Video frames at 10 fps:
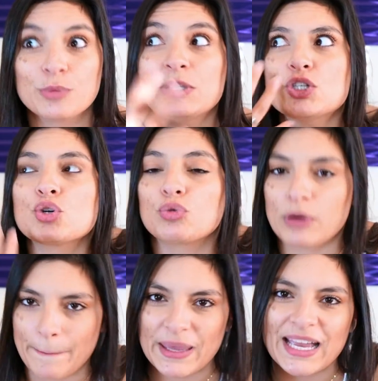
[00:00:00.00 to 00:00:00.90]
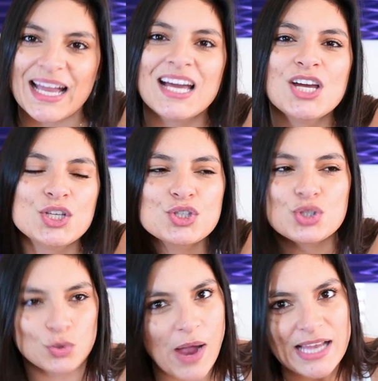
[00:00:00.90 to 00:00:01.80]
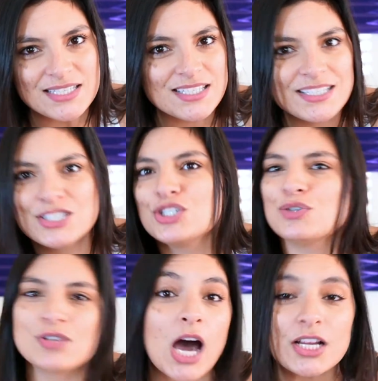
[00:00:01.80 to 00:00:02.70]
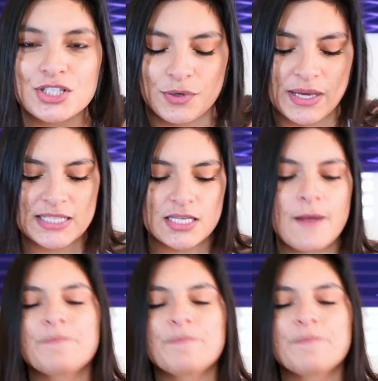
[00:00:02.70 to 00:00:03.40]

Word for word: You'll be dripping sweat. Do not do it.